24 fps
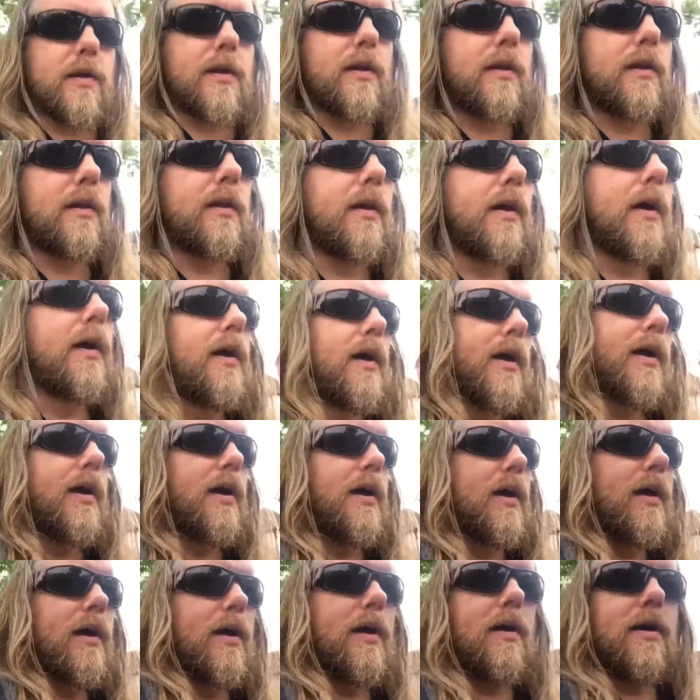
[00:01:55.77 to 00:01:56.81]
and
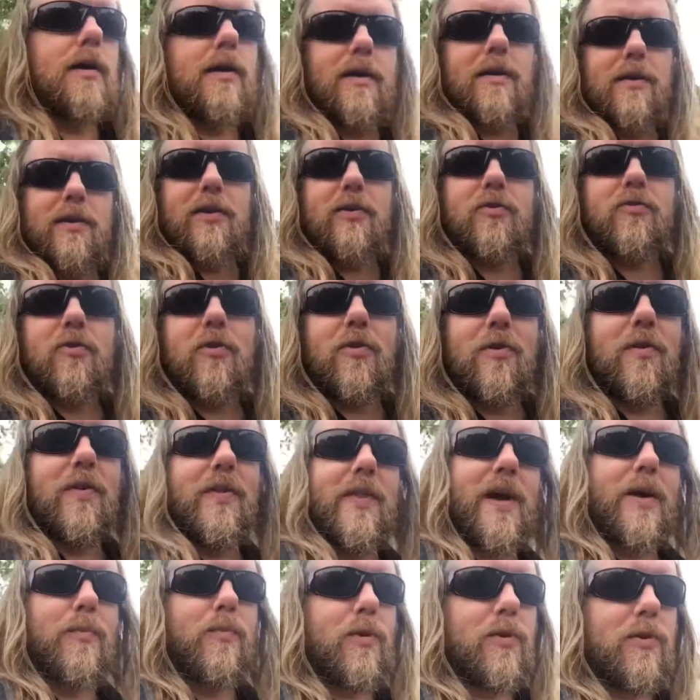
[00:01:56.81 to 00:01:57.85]
the struggle
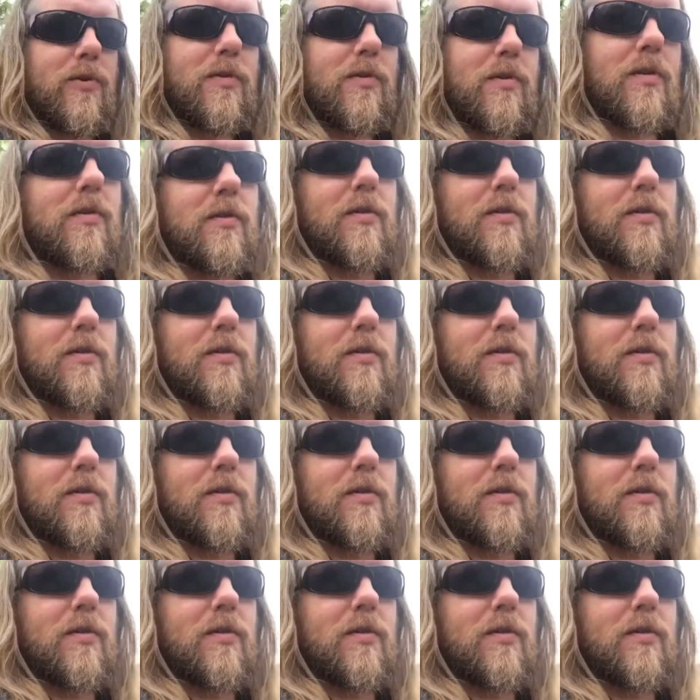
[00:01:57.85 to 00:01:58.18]
that was.